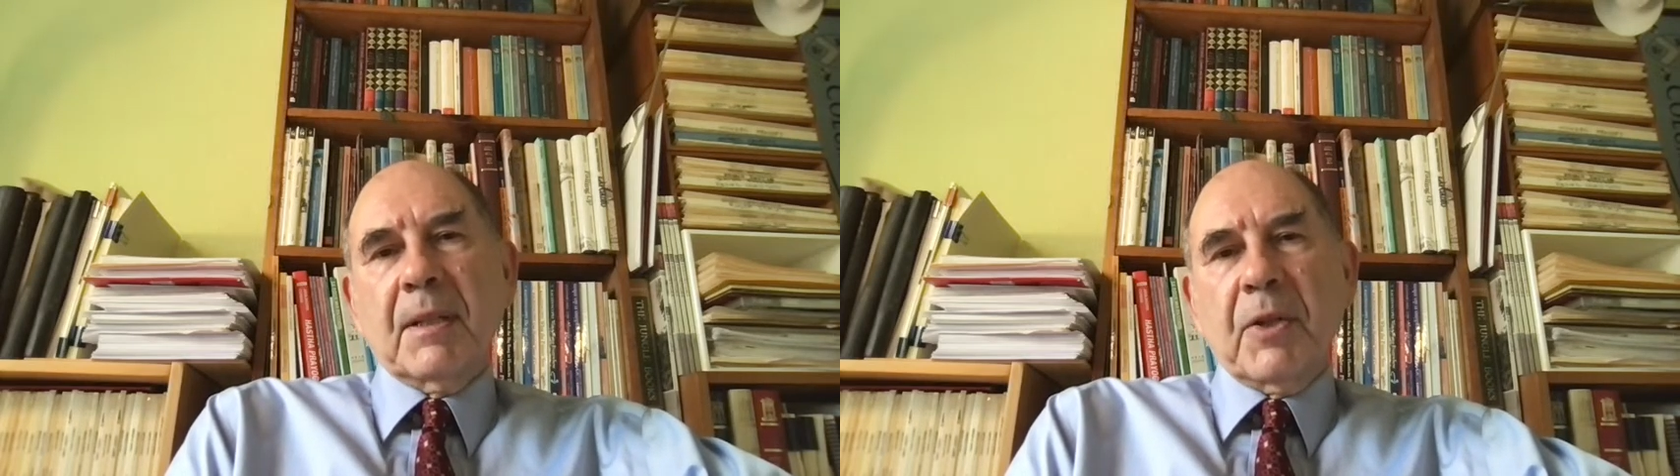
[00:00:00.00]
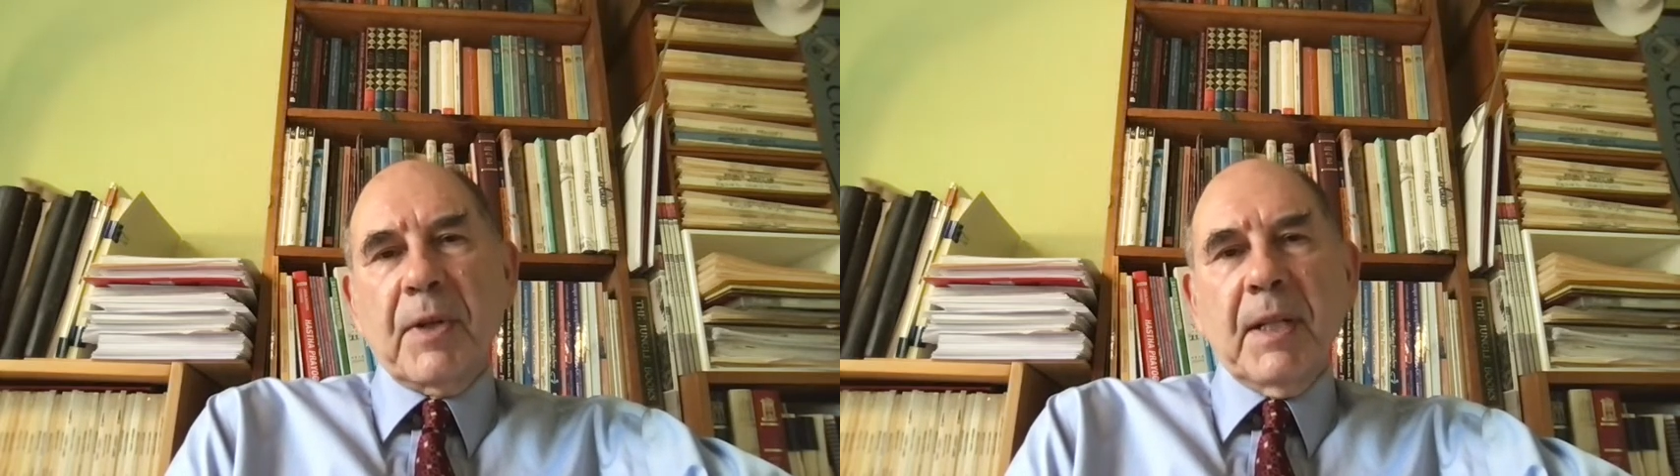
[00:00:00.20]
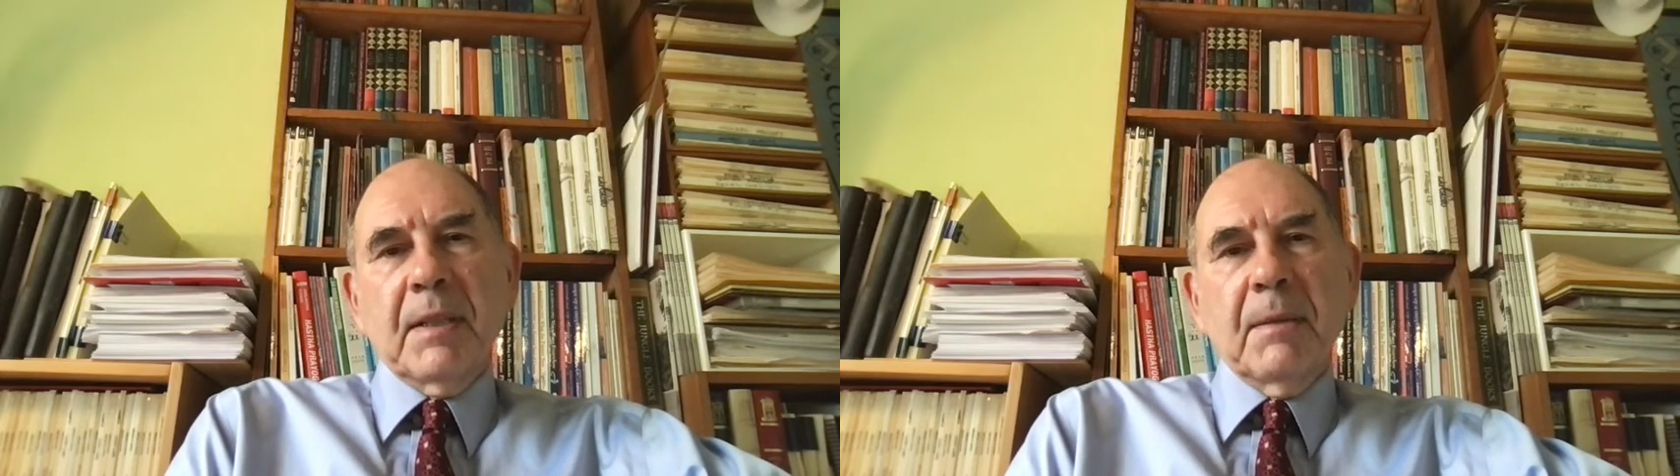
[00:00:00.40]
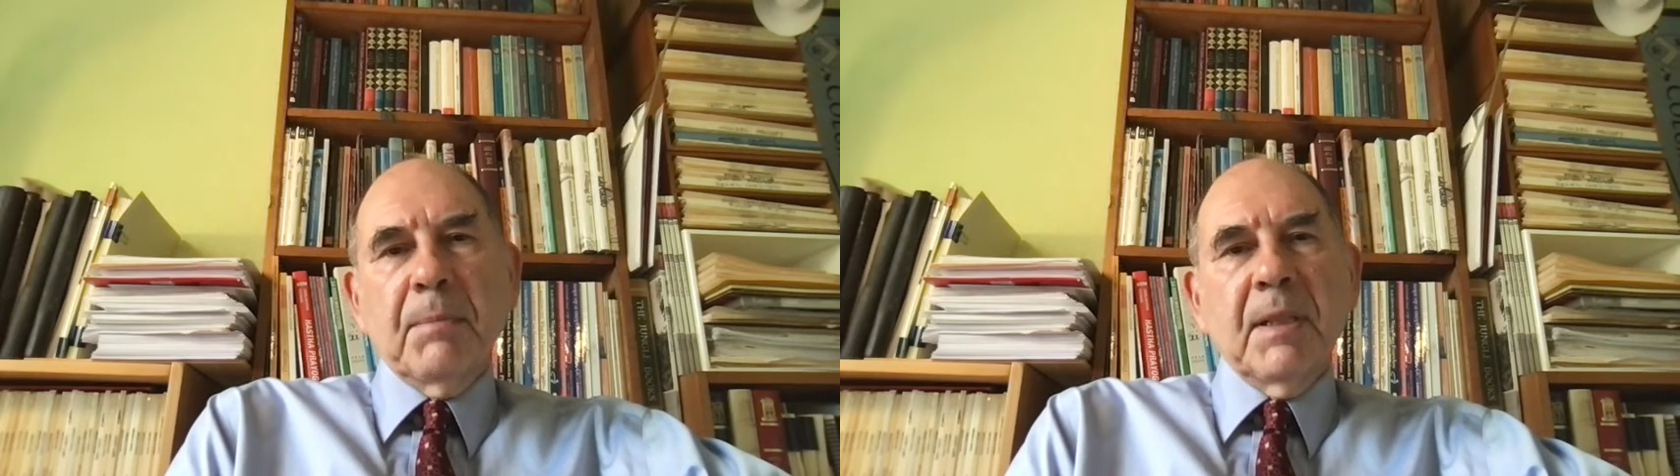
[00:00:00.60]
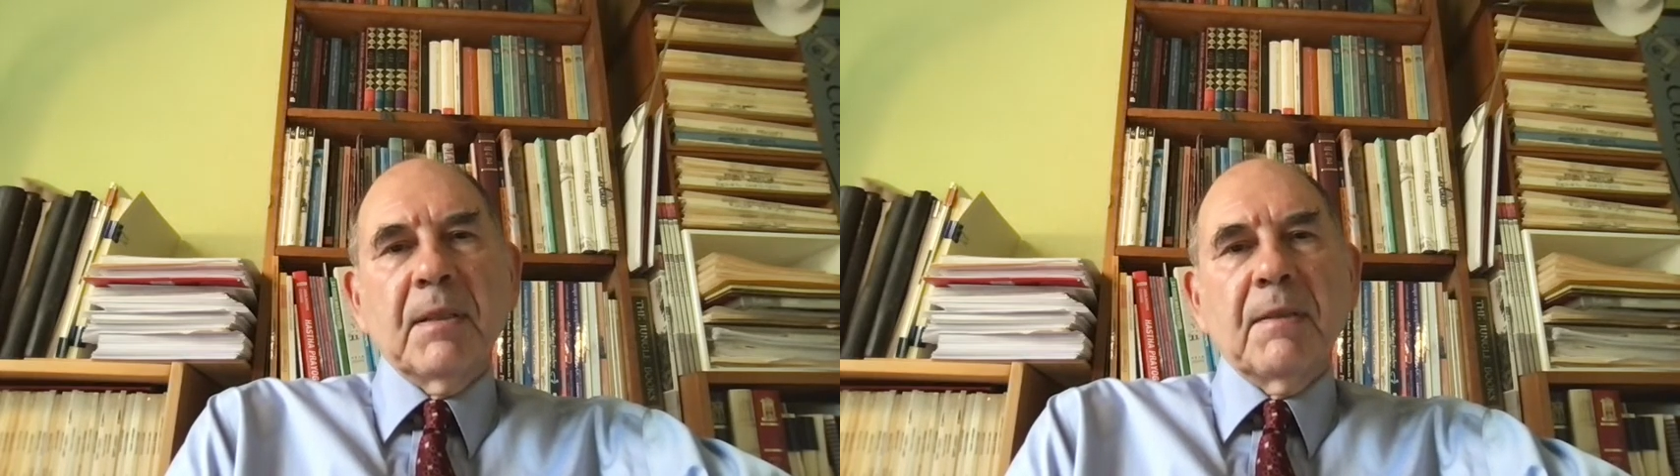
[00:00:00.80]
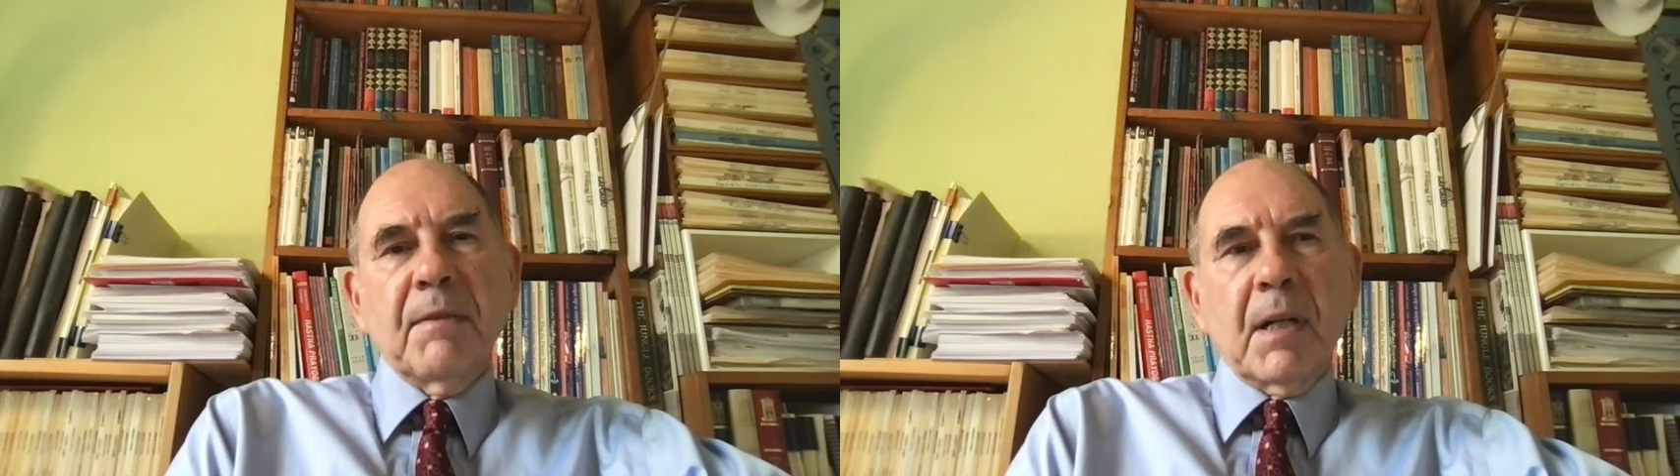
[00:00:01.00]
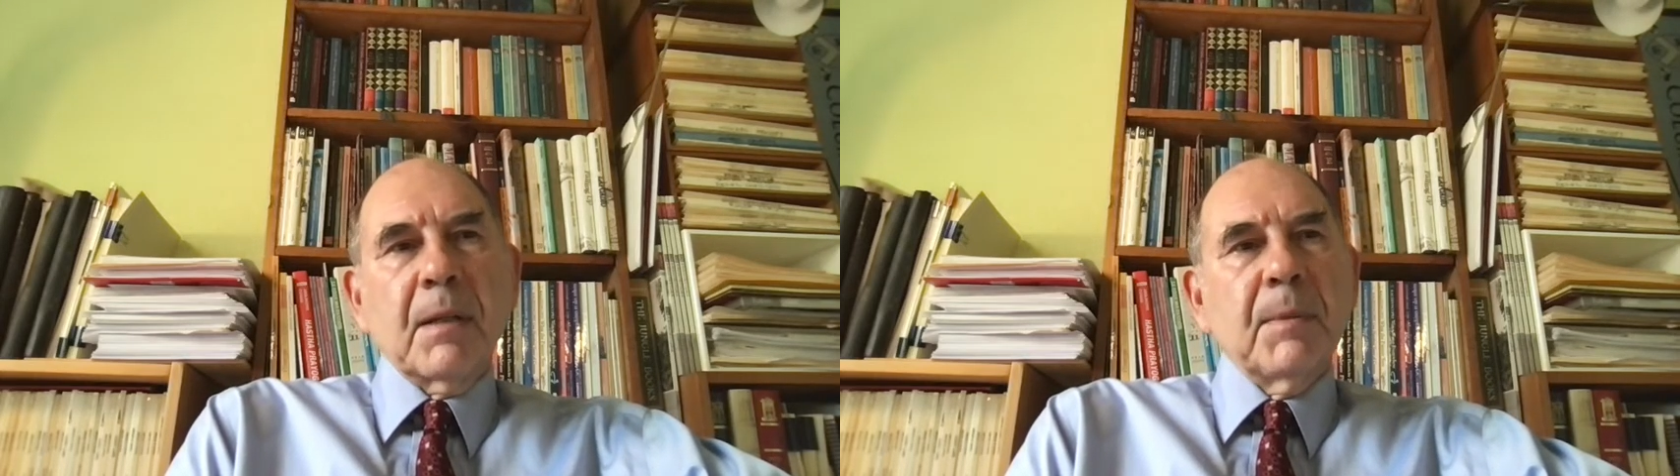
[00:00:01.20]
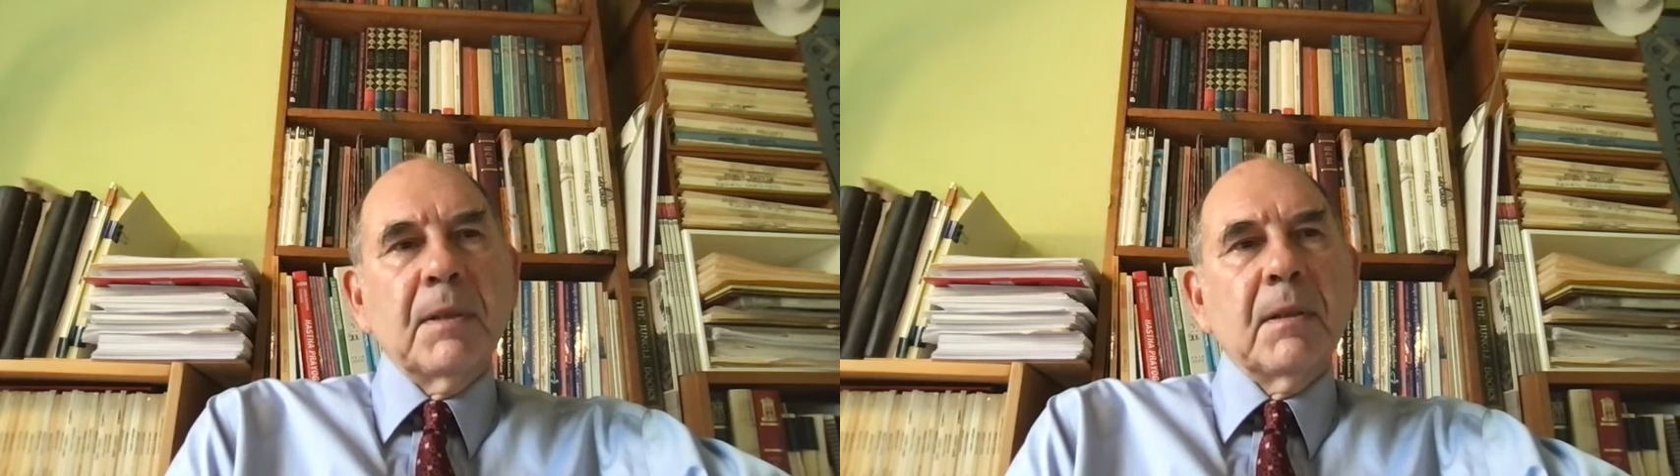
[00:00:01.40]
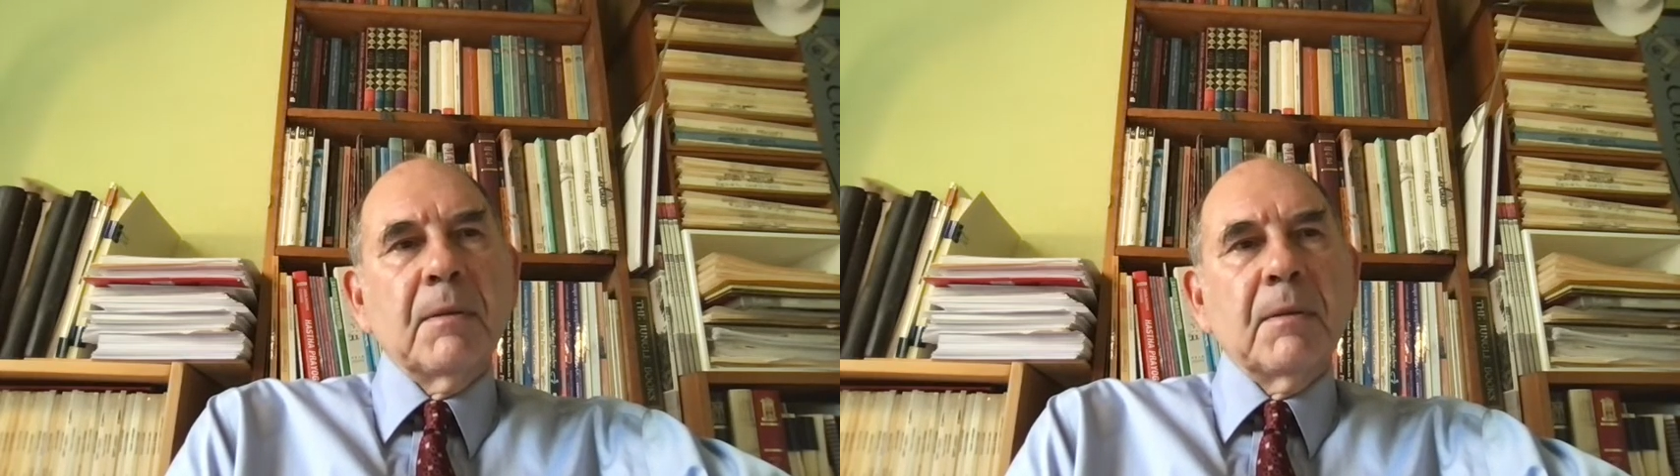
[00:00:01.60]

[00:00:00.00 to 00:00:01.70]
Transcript: create the built environment,